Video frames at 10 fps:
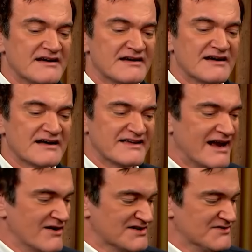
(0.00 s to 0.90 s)
who
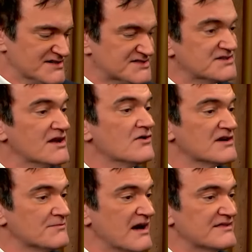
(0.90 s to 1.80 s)
comes to
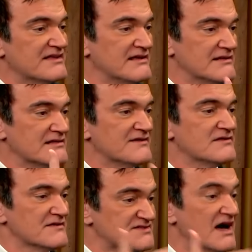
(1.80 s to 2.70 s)
movies as a kind of
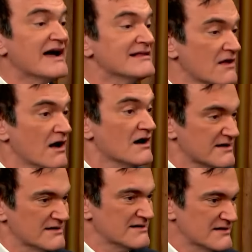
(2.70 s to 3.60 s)
movie nerd. And he
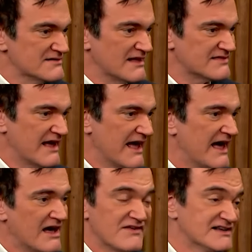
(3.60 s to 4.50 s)
was, I think he
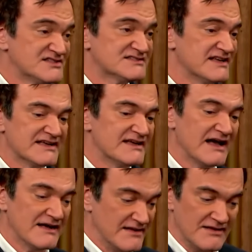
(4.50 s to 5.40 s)
worked in a video
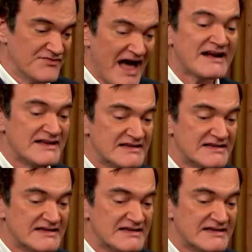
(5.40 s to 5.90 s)
store. And